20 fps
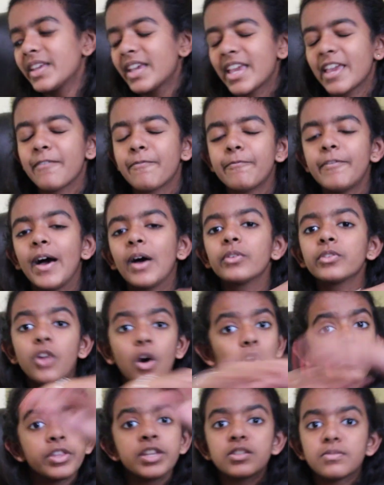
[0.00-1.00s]
he found
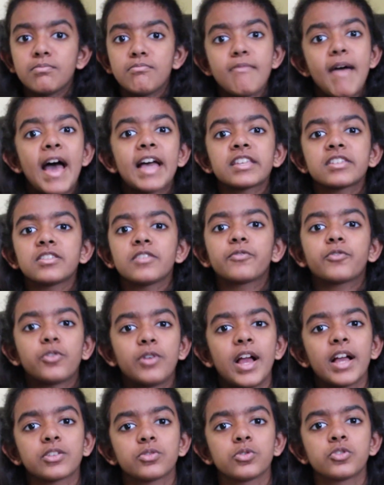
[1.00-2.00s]
all these massive
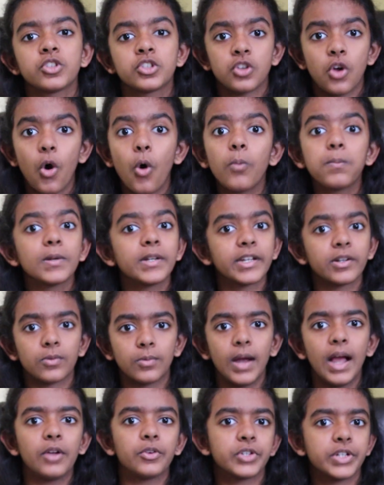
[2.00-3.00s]
cracks were just opening
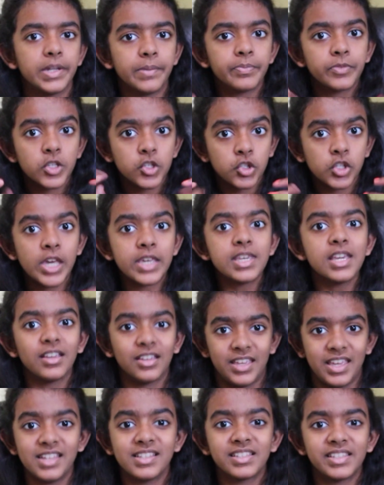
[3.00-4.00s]
around him. The
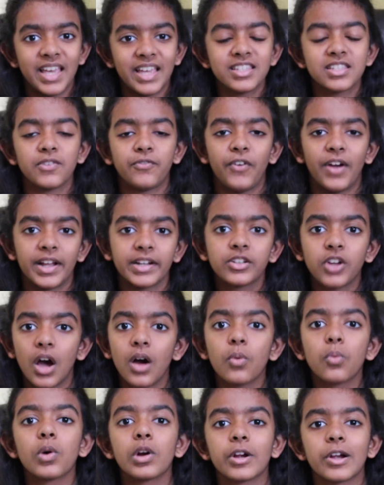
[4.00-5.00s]
shaking intensified,
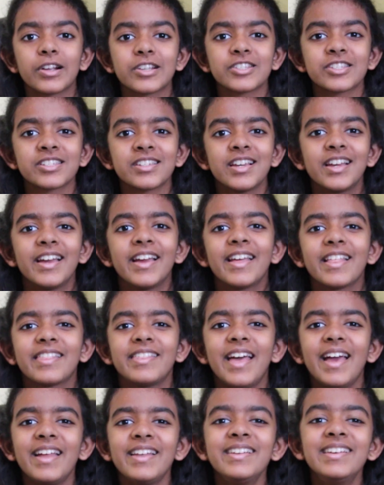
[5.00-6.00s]
got worse.
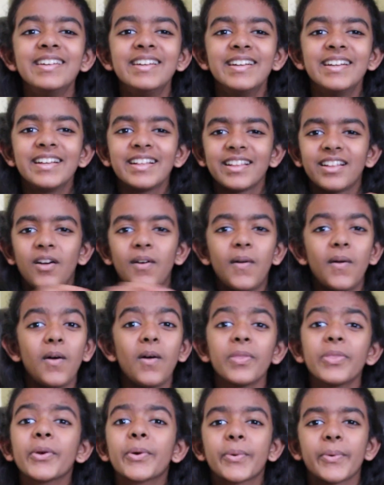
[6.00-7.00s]
Then,
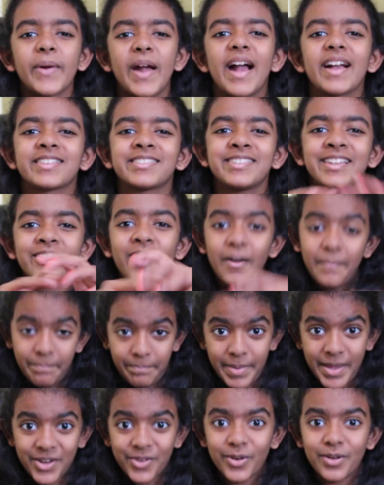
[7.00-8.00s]
all the cracks, they
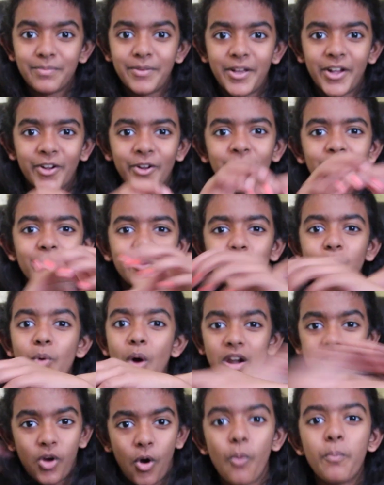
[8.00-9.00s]
got bigger and bigger.
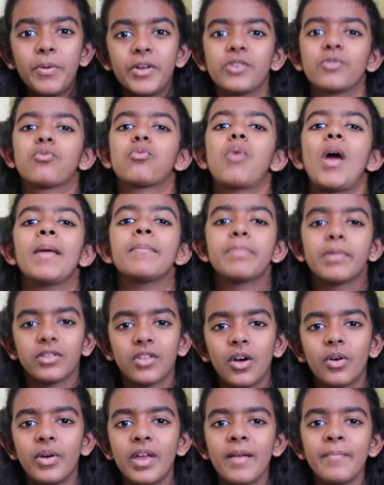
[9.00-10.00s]
One opened right
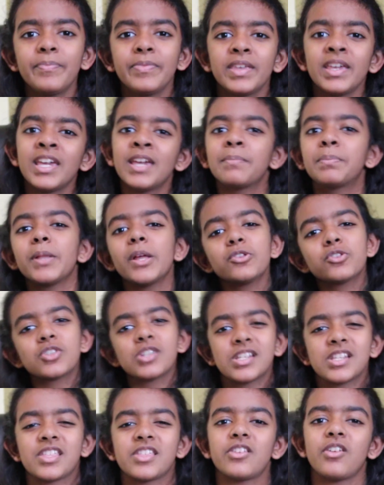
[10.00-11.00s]
below him. He plunged
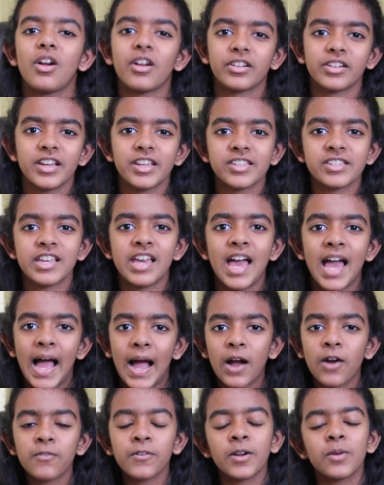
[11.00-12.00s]
into the darkness.
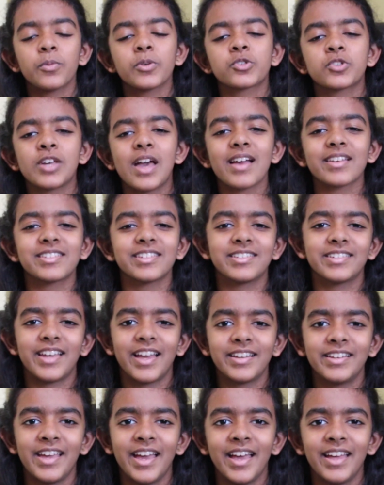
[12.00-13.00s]
However, was Jackson
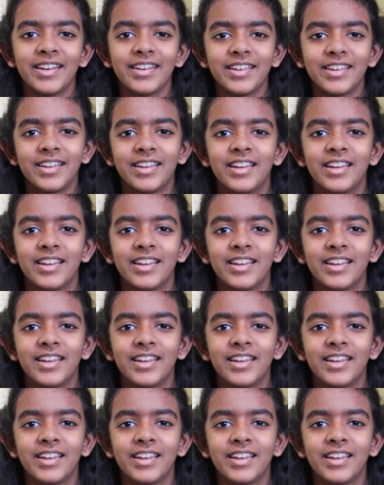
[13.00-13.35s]
dead yet?